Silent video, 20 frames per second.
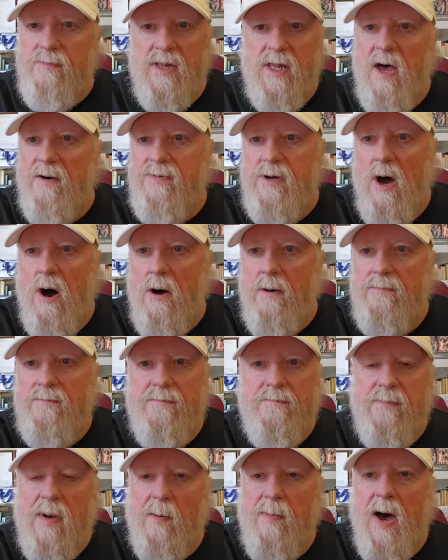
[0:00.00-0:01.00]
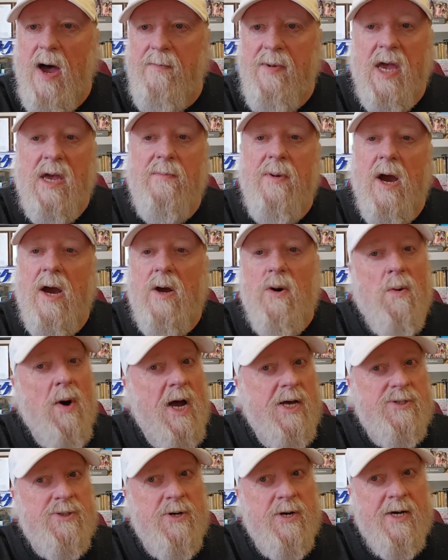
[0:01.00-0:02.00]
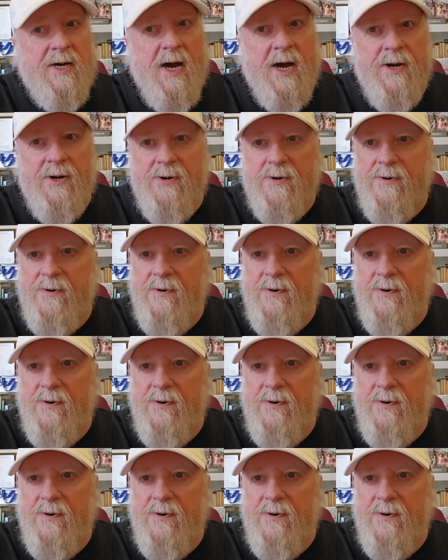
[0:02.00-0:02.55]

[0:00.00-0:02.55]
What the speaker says: Love y'all. Bye-bye. Make America wiser and kinder.